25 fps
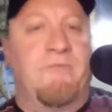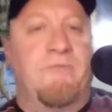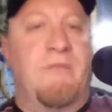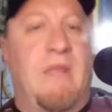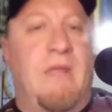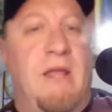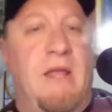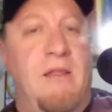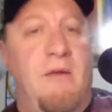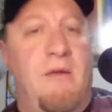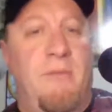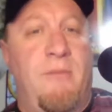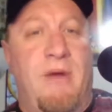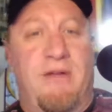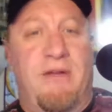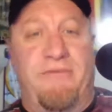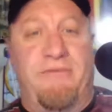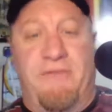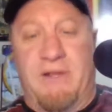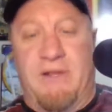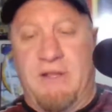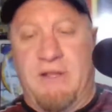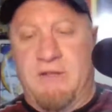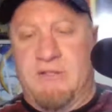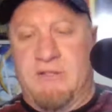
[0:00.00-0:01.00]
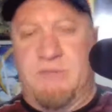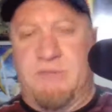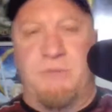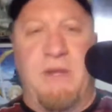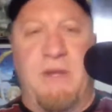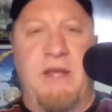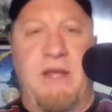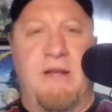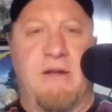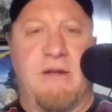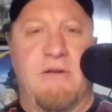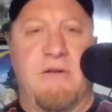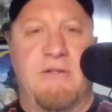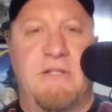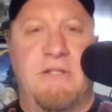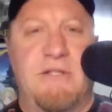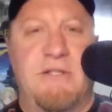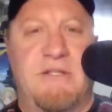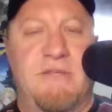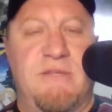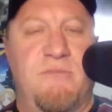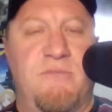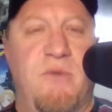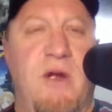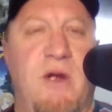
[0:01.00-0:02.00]
Hello, my fellow speakers.
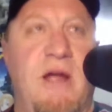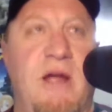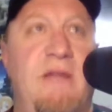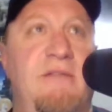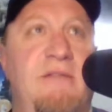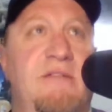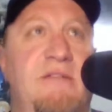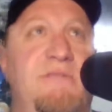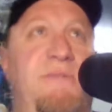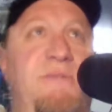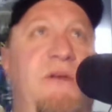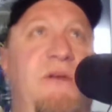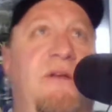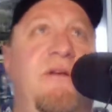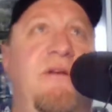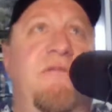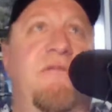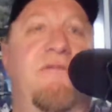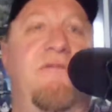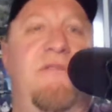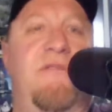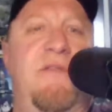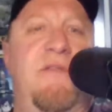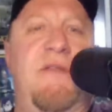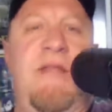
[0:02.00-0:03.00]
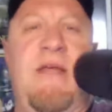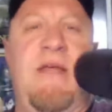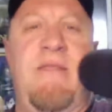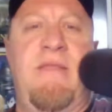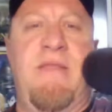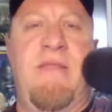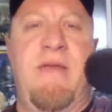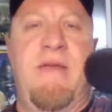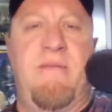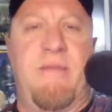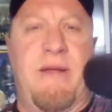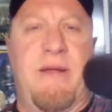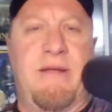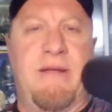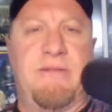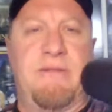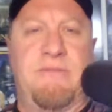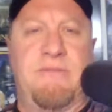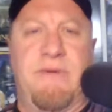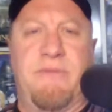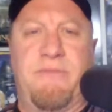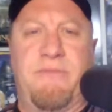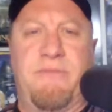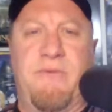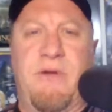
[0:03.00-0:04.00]
This is Brian, the speaker for the dead, and that mic's
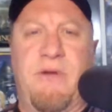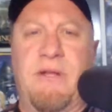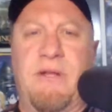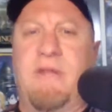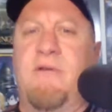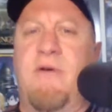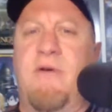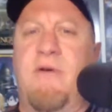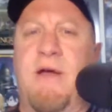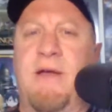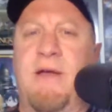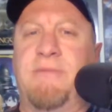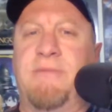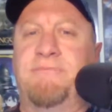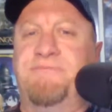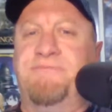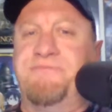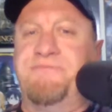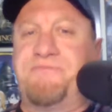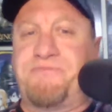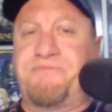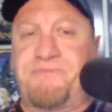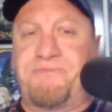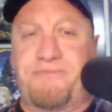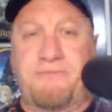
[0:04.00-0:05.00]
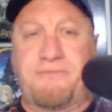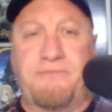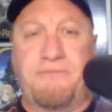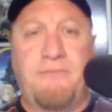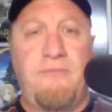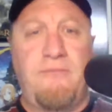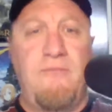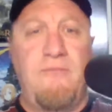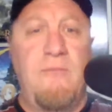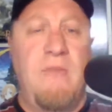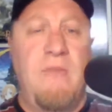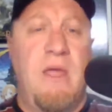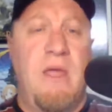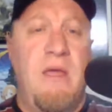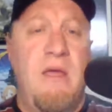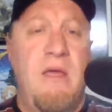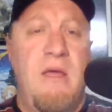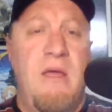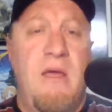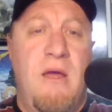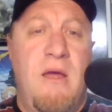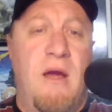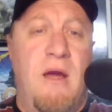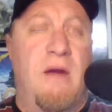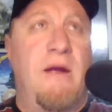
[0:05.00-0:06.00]
whipped way too high.
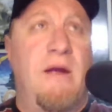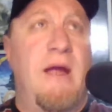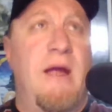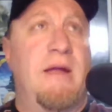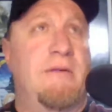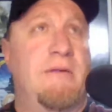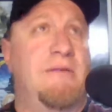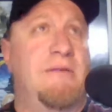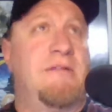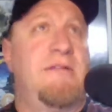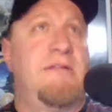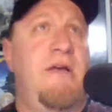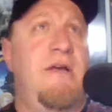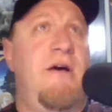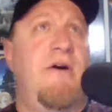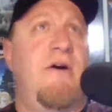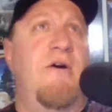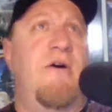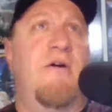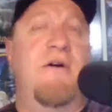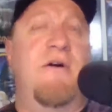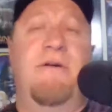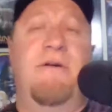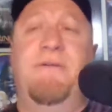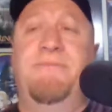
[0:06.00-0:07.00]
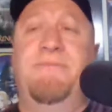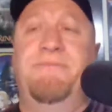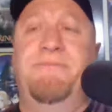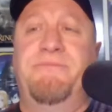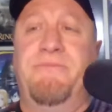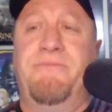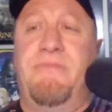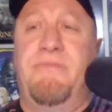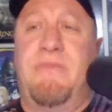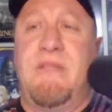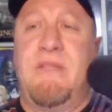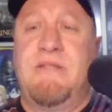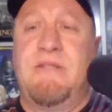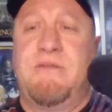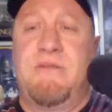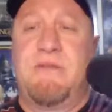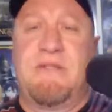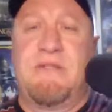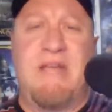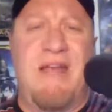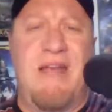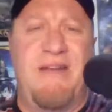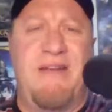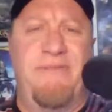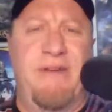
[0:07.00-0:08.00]
All right, so this was
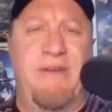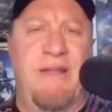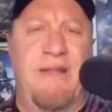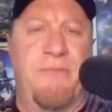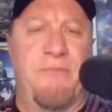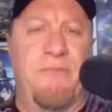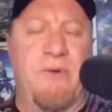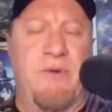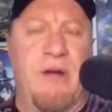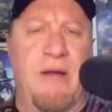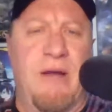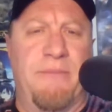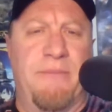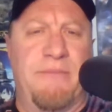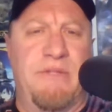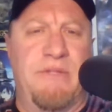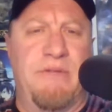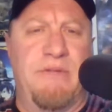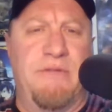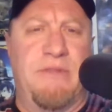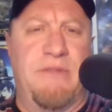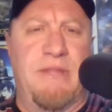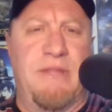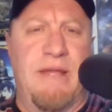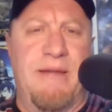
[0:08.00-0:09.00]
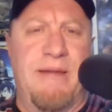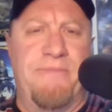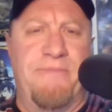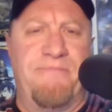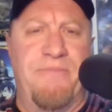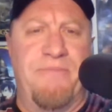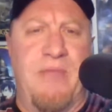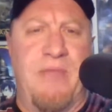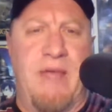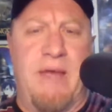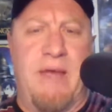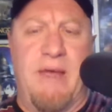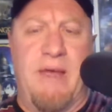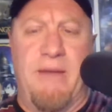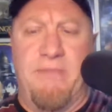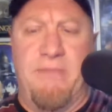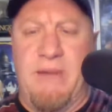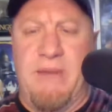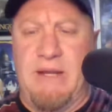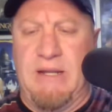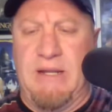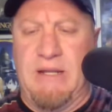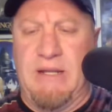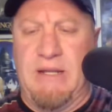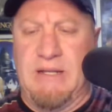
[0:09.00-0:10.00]
kind of an impromptu thing,
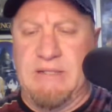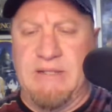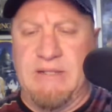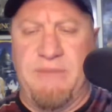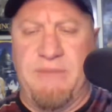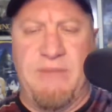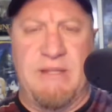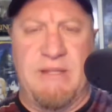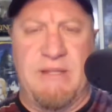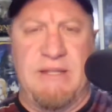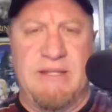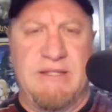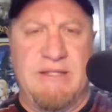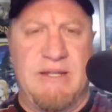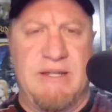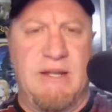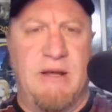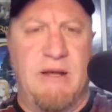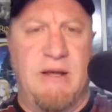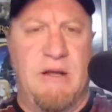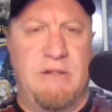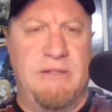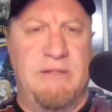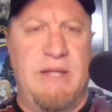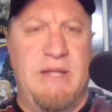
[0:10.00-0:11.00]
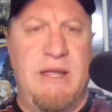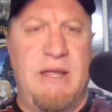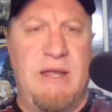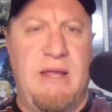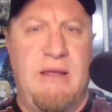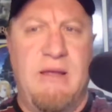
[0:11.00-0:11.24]
mainly because I've been listening all day